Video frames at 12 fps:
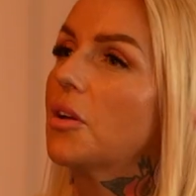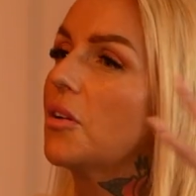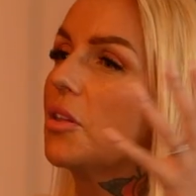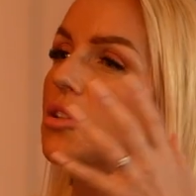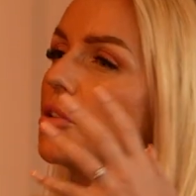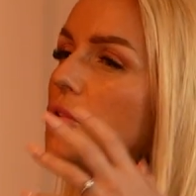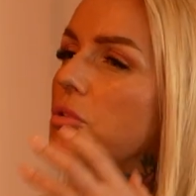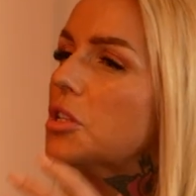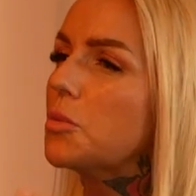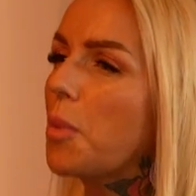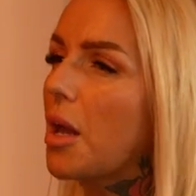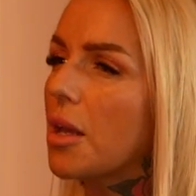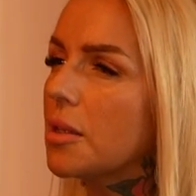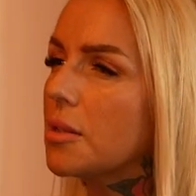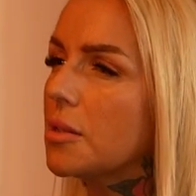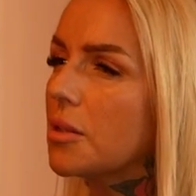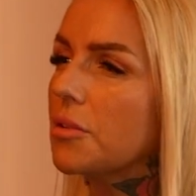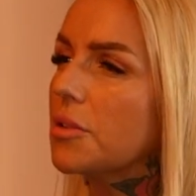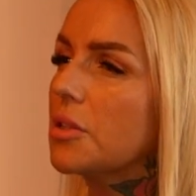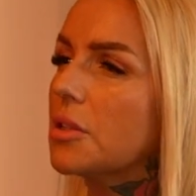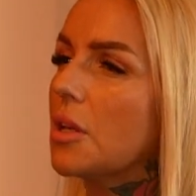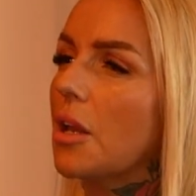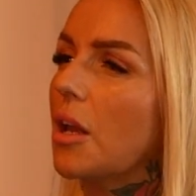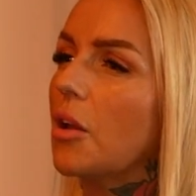there that just responds, there's